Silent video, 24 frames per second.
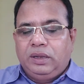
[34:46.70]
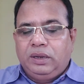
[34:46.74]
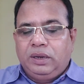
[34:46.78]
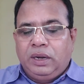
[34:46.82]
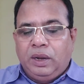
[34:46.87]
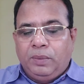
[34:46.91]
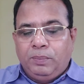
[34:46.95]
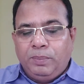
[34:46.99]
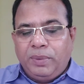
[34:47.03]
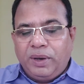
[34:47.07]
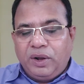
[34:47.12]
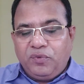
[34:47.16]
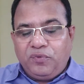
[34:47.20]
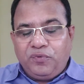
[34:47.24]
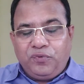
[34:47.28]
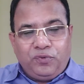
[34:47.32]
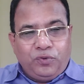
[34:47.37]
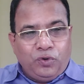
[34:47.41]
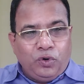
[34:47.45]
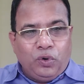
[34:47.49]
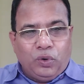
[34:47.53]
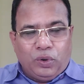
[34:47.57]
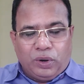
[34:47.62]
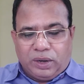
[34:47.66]
Number
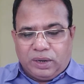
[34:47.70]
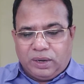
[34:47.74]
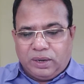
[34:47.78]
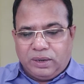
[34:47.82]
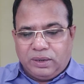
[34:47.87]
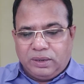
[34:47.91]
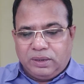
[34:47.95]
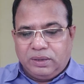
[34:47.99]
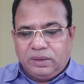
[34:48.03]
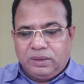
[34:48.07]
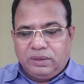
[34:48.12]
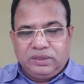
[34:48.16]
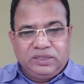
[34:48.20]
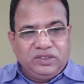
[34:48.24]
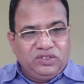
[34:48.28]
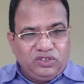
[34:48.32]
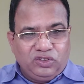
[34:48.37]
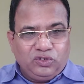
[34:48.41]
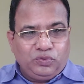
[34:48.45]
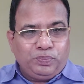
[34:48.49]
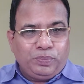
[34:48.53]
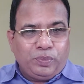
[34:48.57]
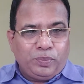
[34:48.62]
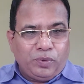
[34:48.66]
4, this
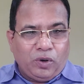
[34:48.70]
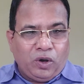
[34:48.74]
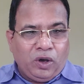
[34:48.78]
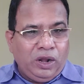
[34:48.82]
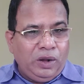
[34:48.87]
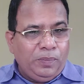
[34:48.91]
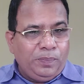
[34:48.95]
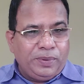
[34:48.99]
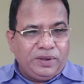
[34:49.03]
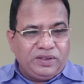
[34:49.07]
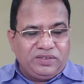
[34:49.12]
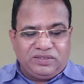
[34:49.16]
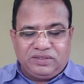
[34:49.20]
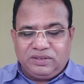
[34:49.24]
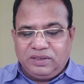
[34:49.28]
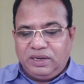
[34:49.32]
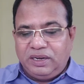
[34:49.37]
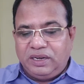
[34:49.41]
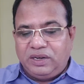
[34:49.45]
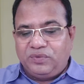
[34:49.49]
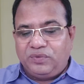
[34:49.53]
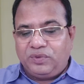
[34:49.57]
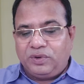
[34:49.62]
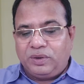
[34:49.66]
is all
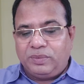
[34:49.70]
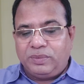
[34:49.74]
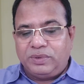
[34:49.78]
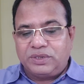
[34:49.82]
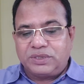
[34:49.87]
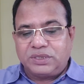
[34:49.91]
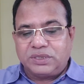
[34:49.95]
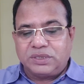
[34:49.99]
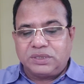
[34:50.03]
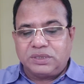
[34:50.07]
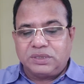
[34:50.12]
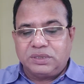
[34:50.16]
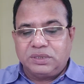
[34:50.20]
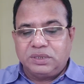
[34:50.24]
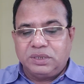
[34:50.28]
personal information.